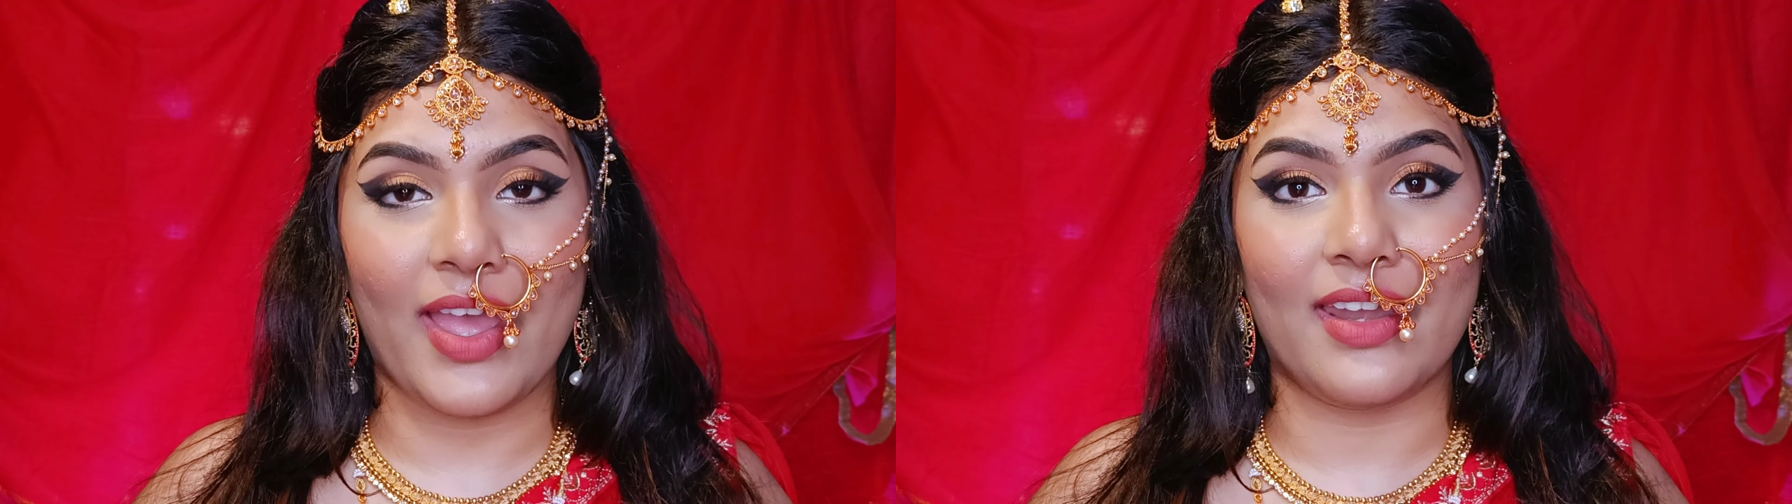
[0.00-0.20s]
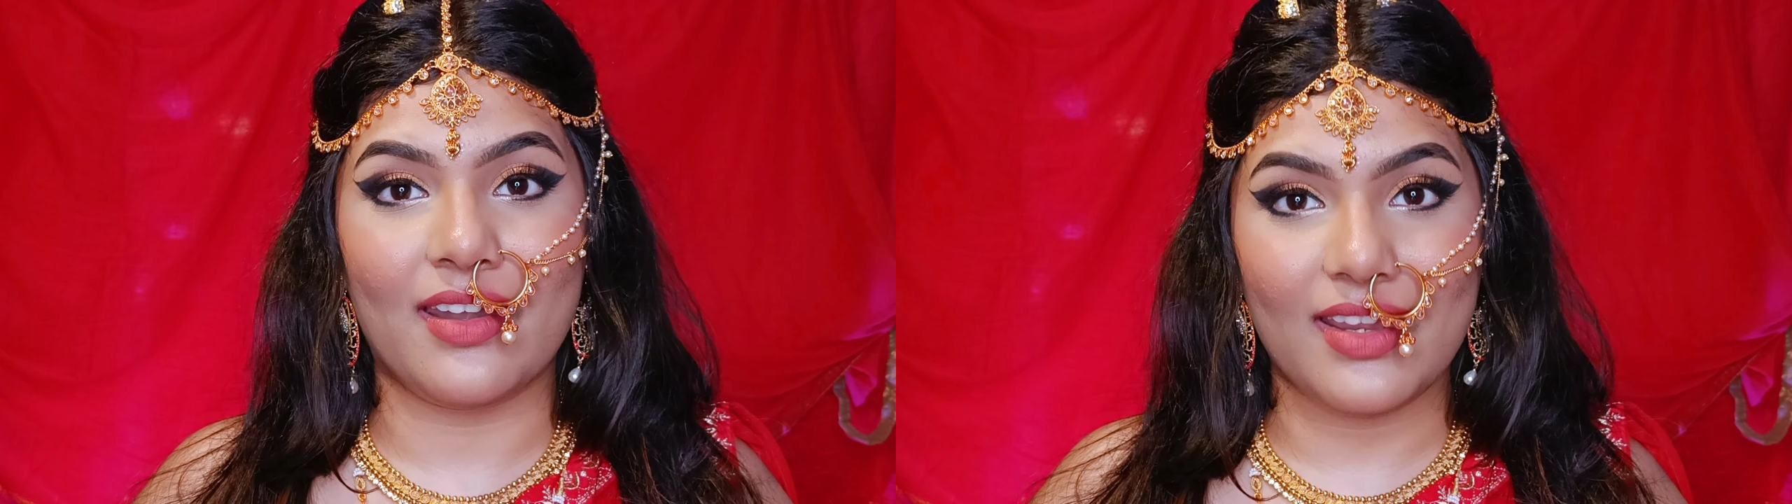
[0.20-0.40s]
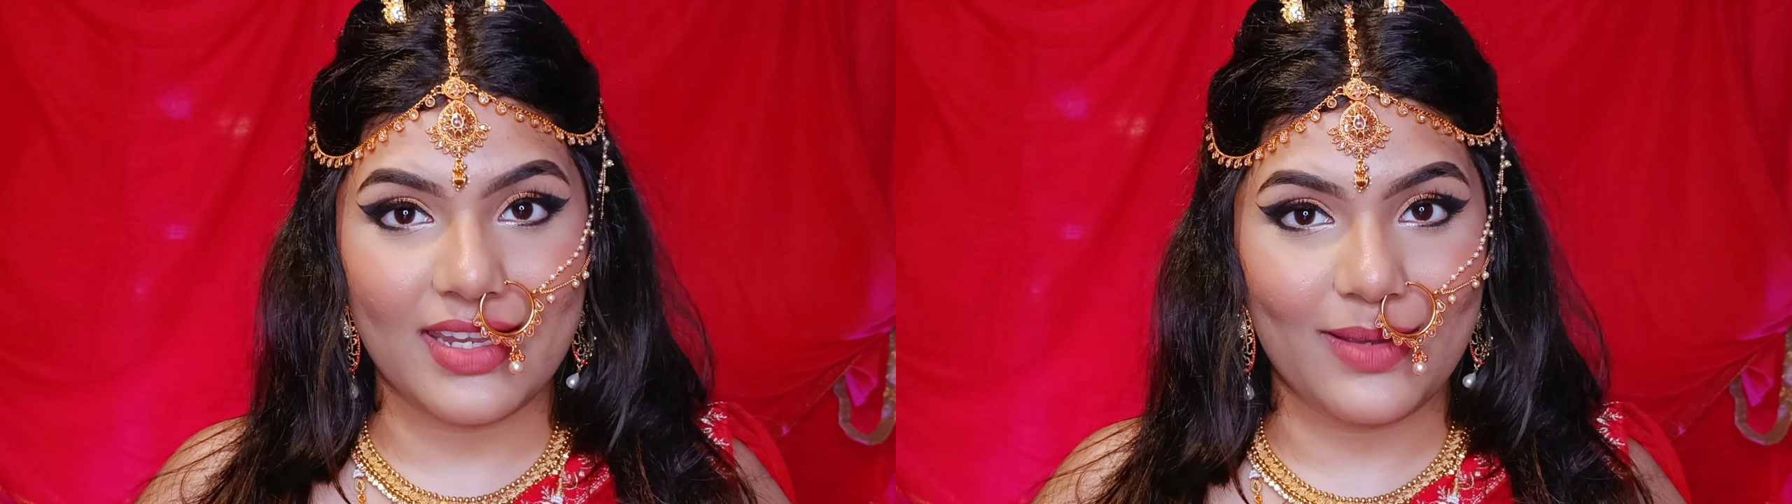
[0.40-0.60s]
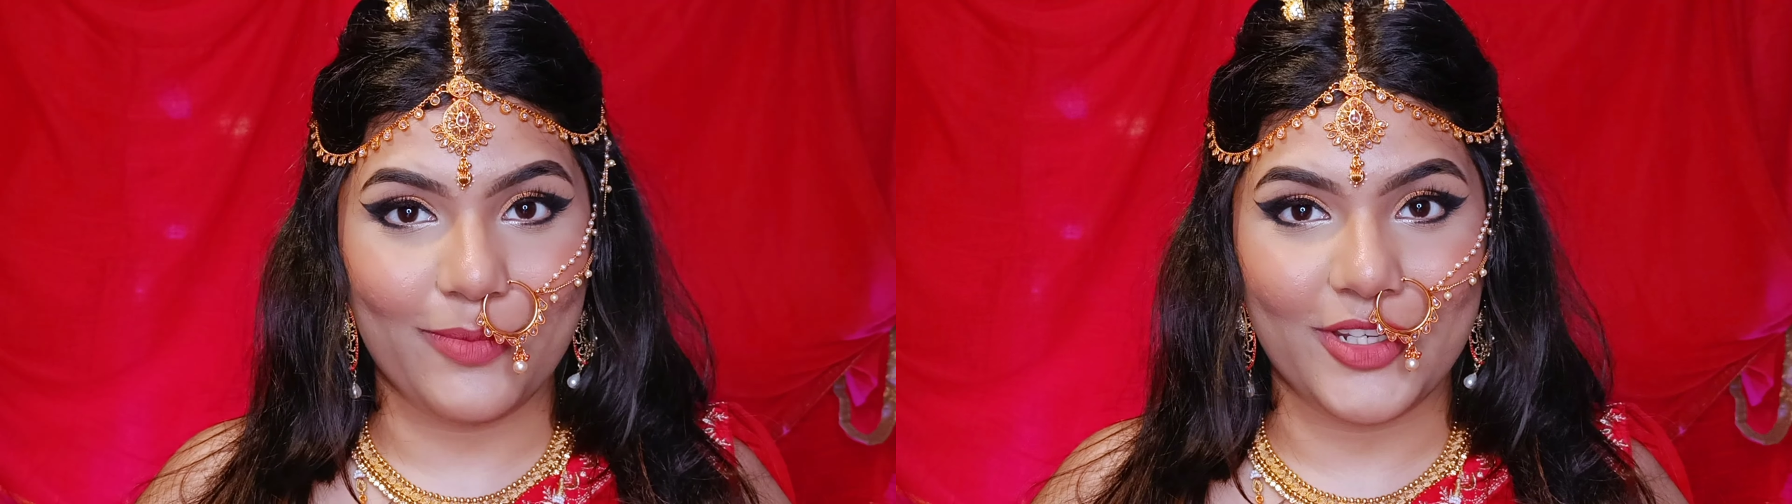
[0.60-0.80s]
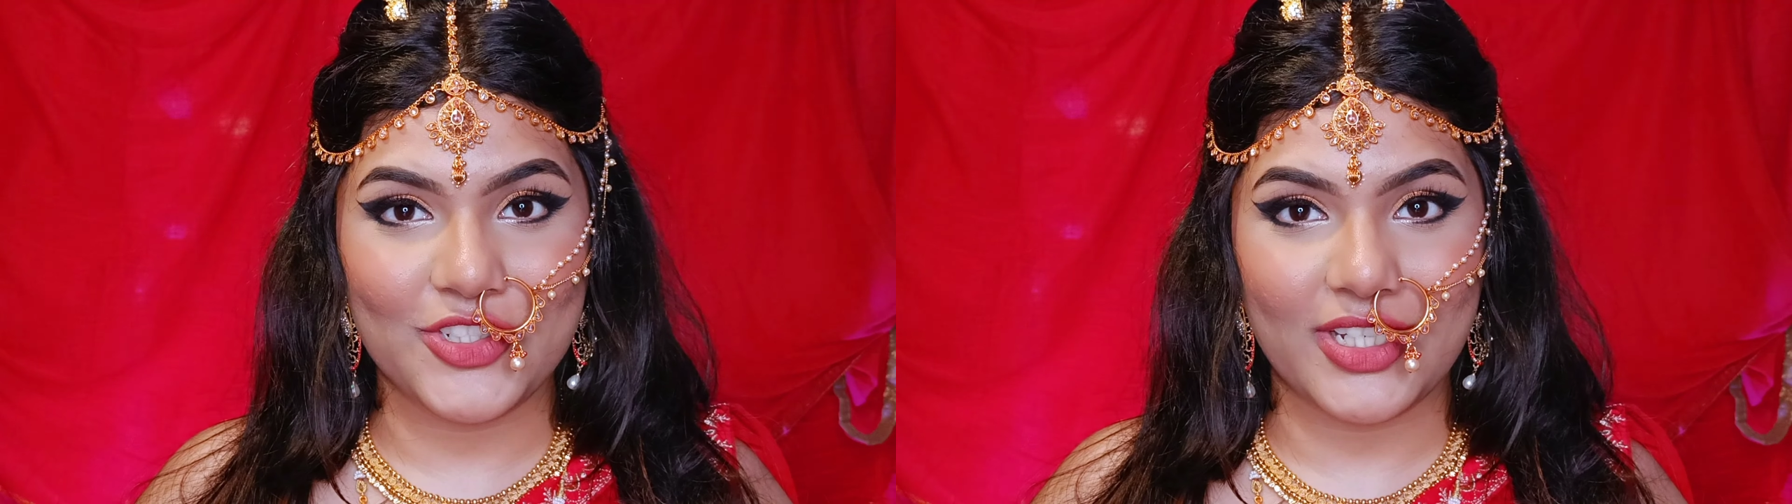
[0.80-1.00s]
I really
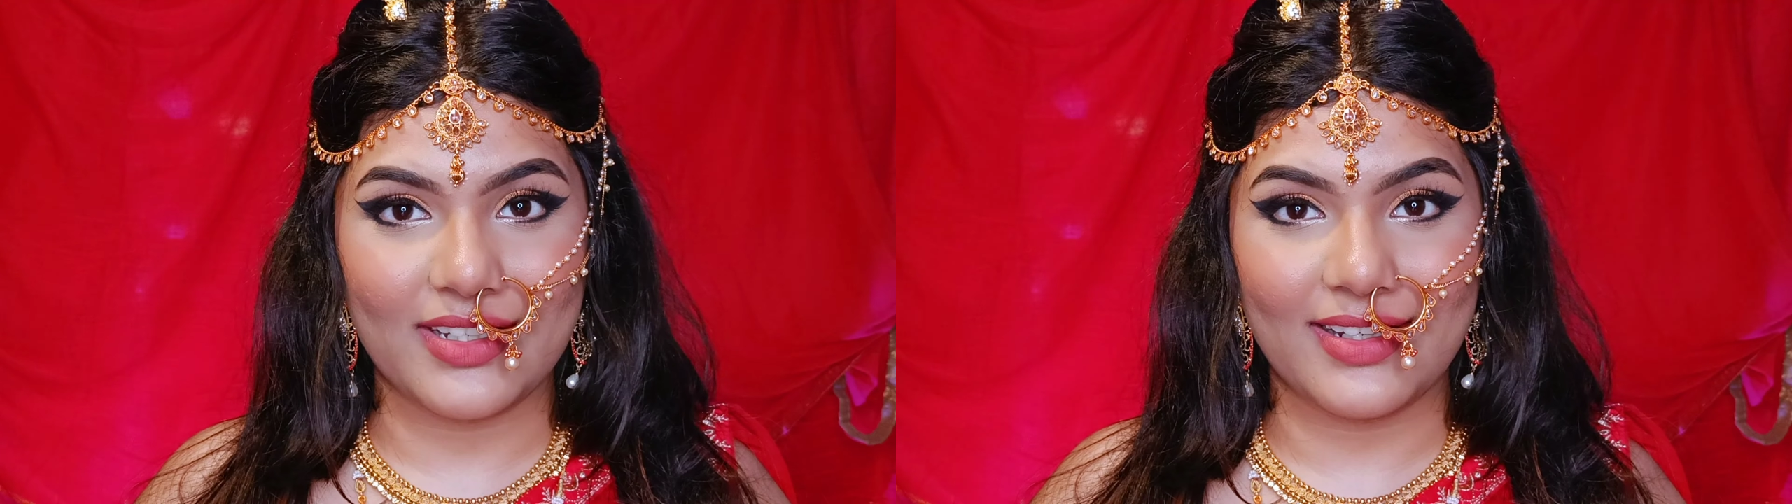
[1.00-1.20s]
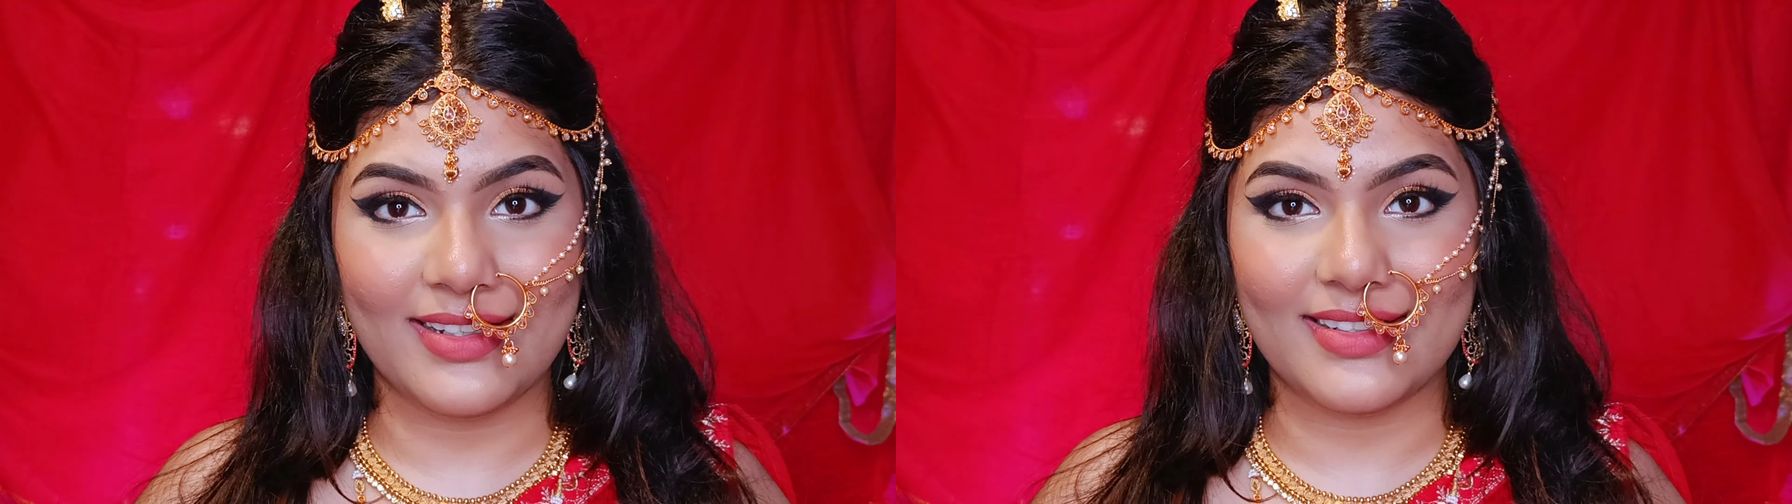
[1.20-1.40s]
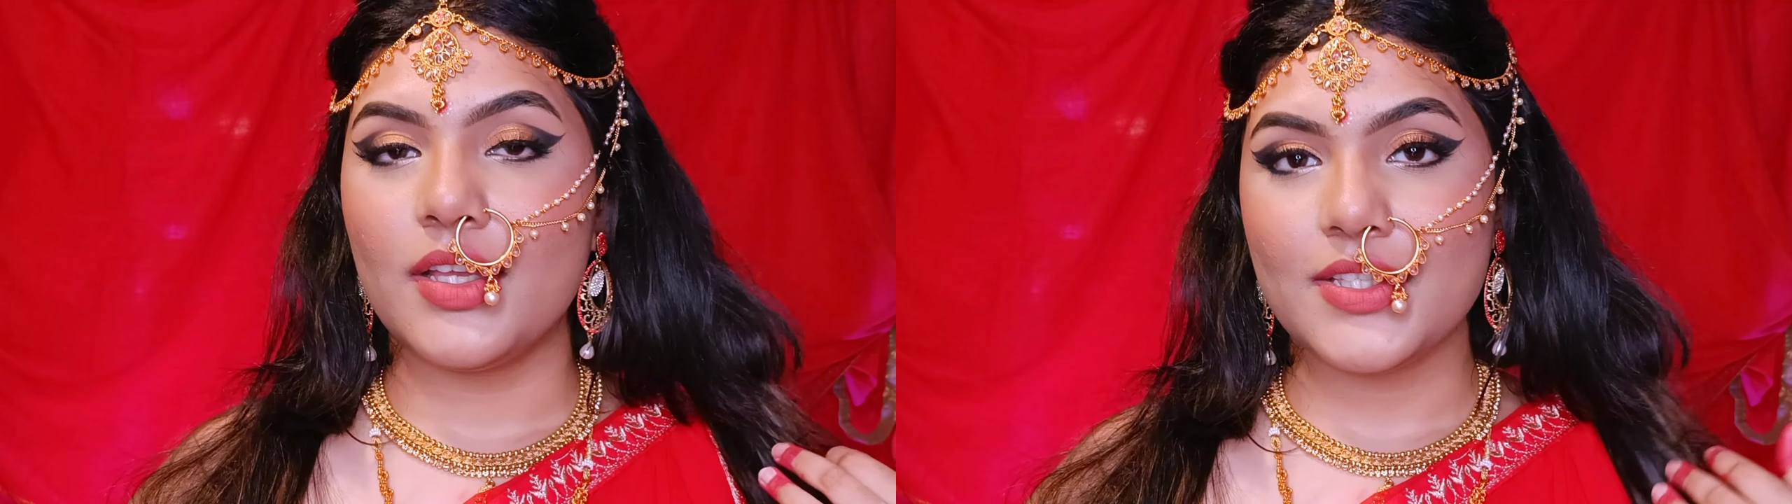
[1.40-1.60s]
appreciate it.